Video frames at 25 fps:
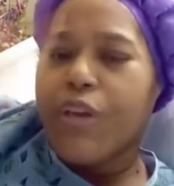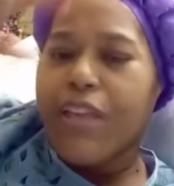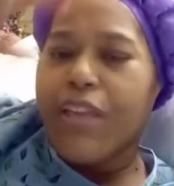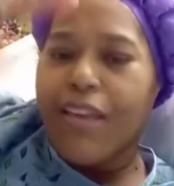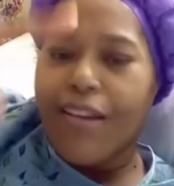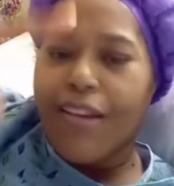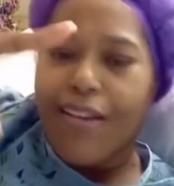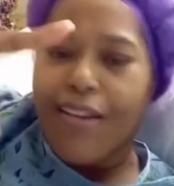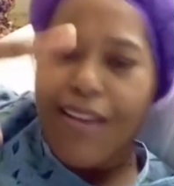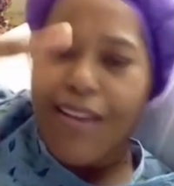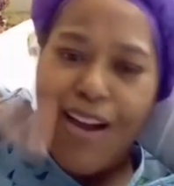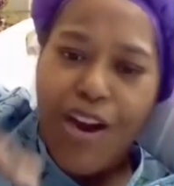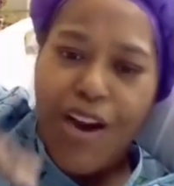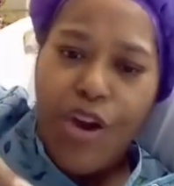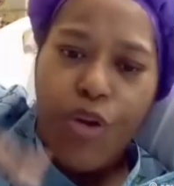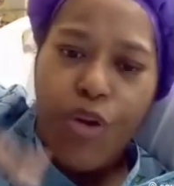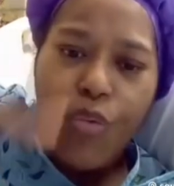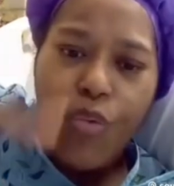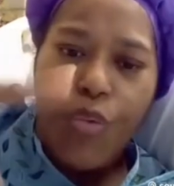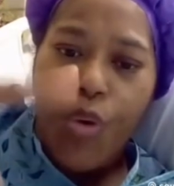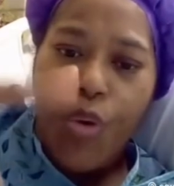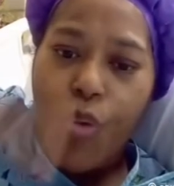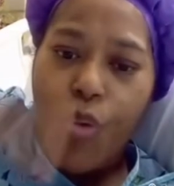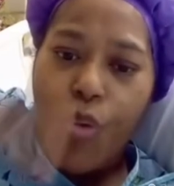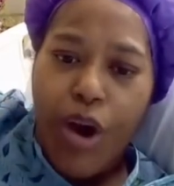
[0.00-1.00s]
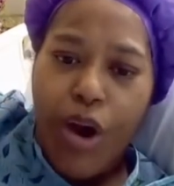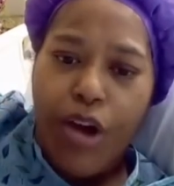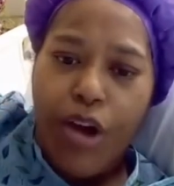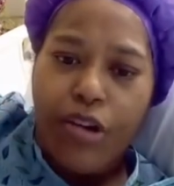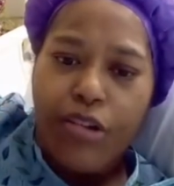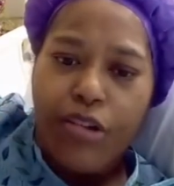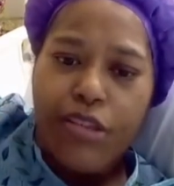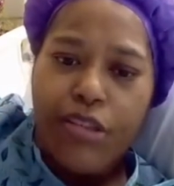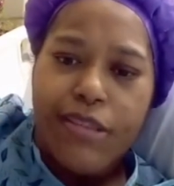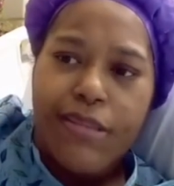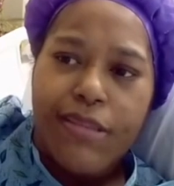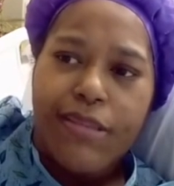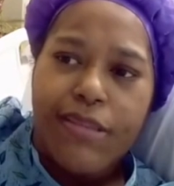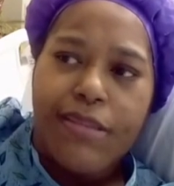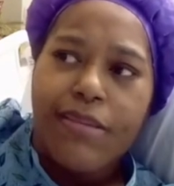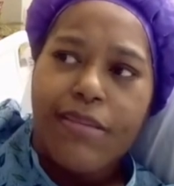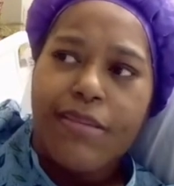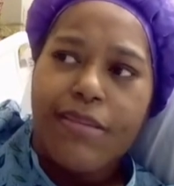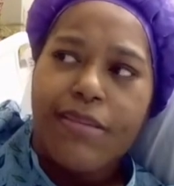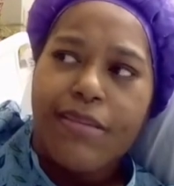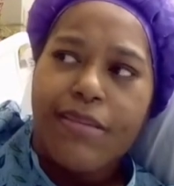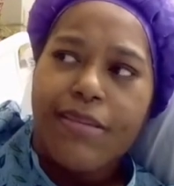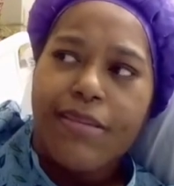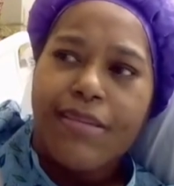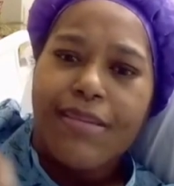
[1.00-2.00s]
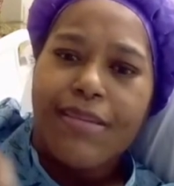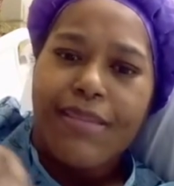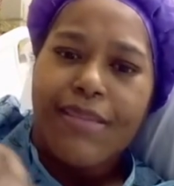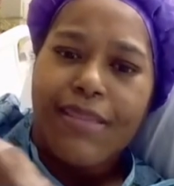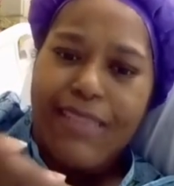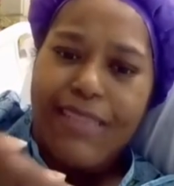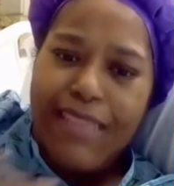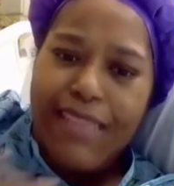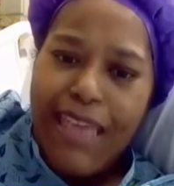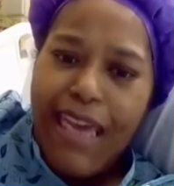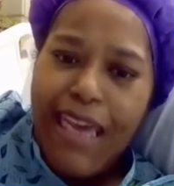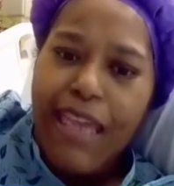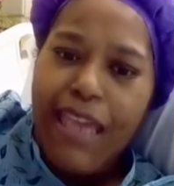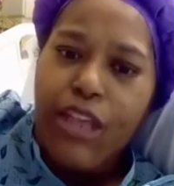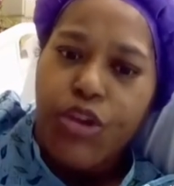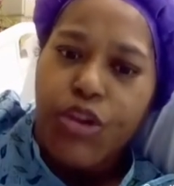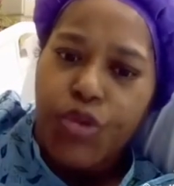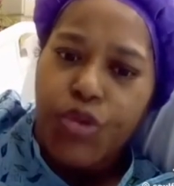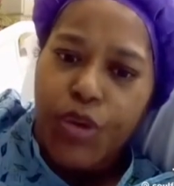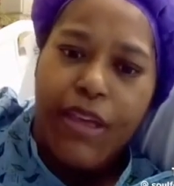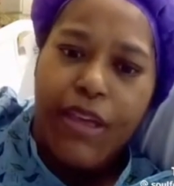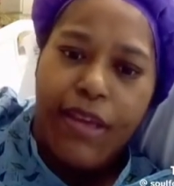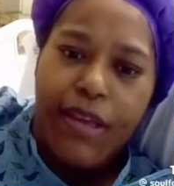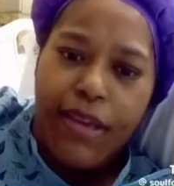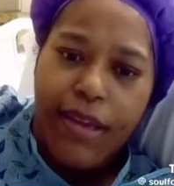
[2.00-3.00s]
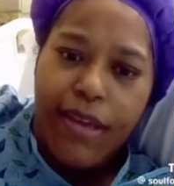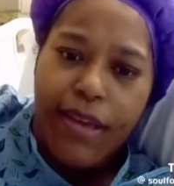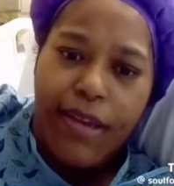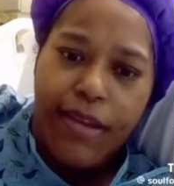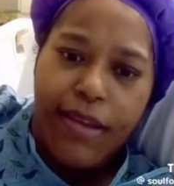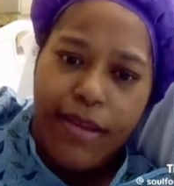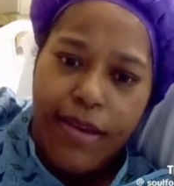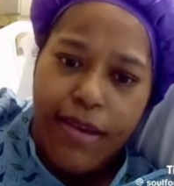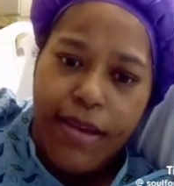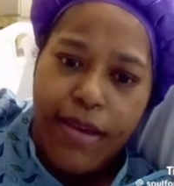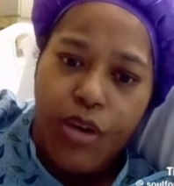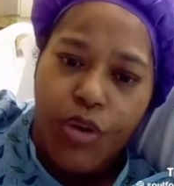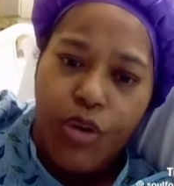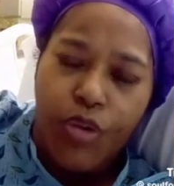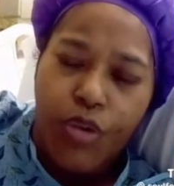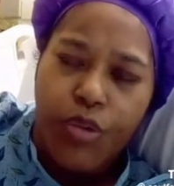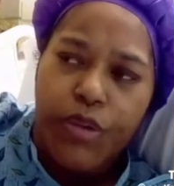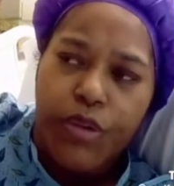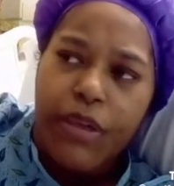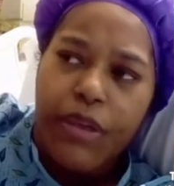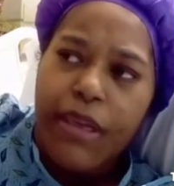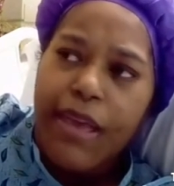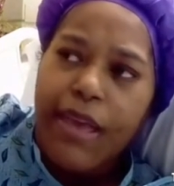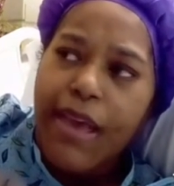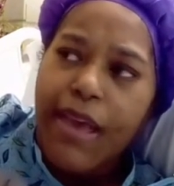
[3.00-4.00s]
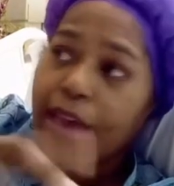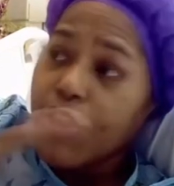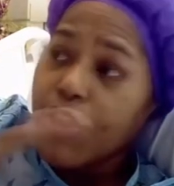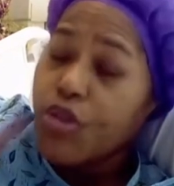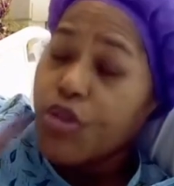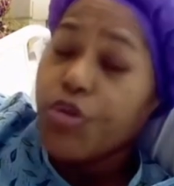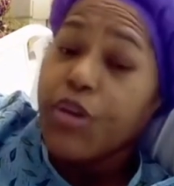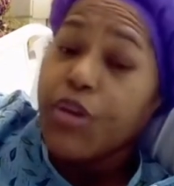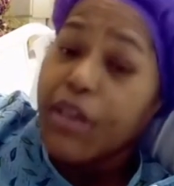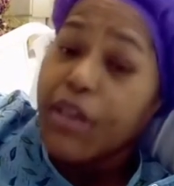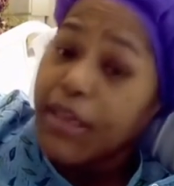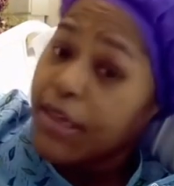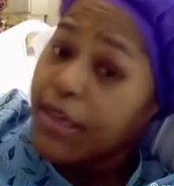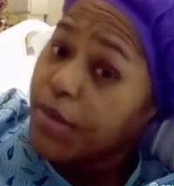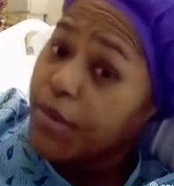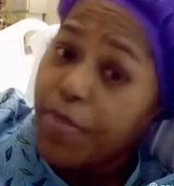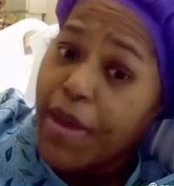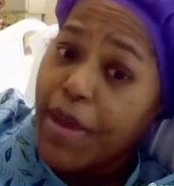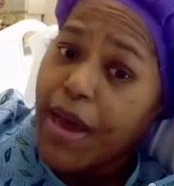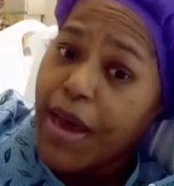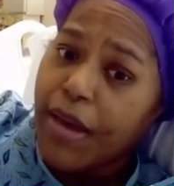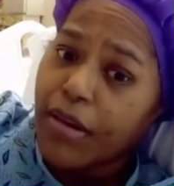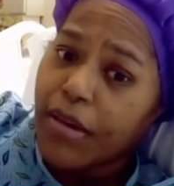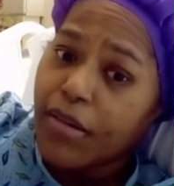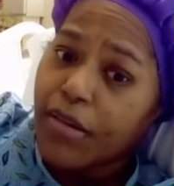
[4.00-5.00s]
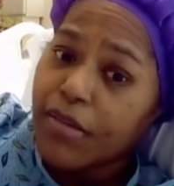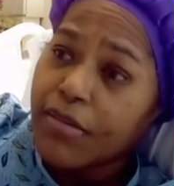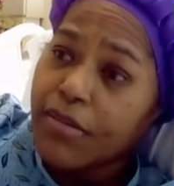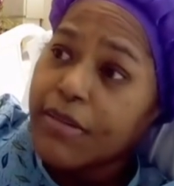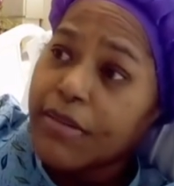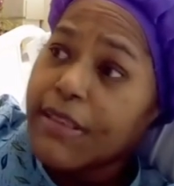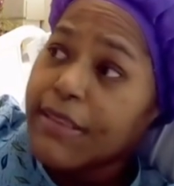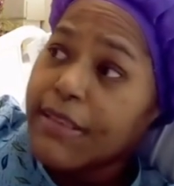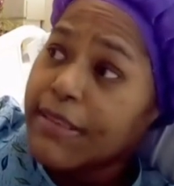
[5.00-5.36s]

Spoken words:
can learn what works, then you can get healed and you can get better.